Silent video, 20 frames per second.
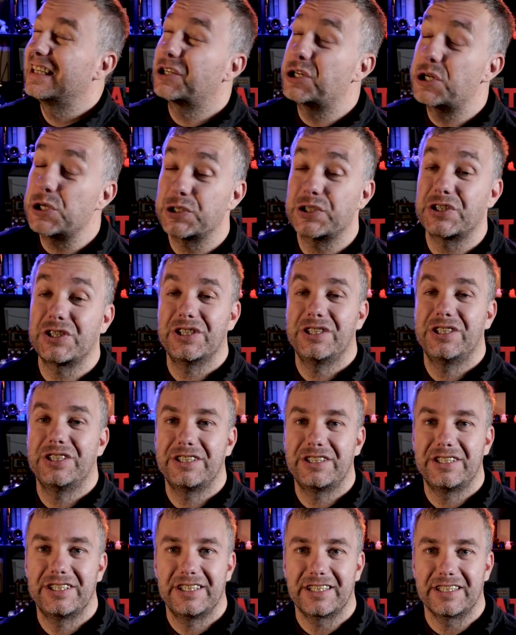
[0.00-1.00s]

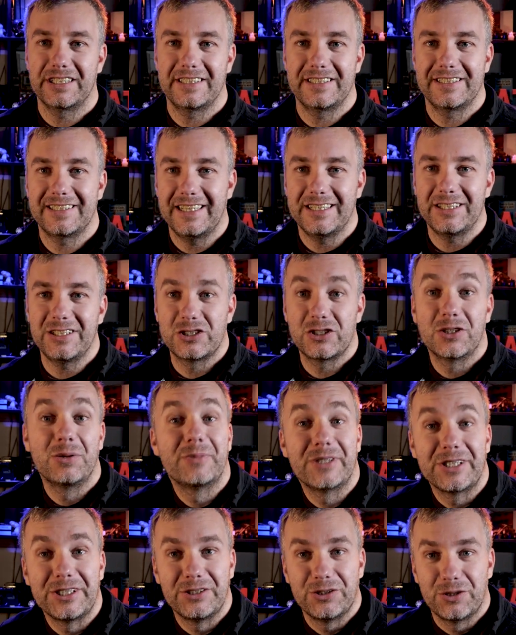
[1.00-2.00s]
considered designing
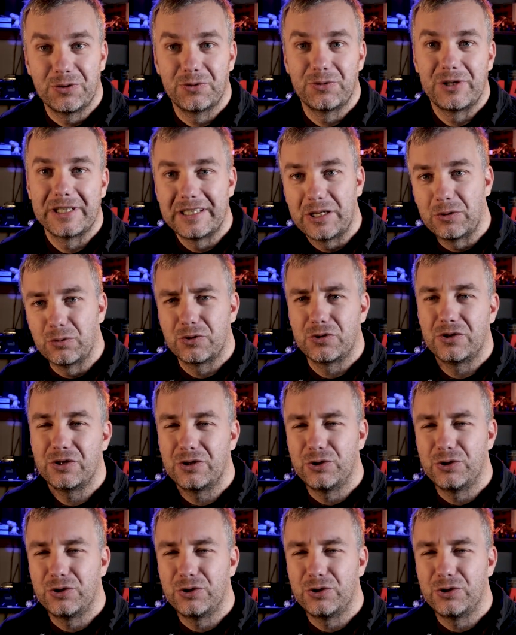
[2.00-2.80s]
something in NodeRED that would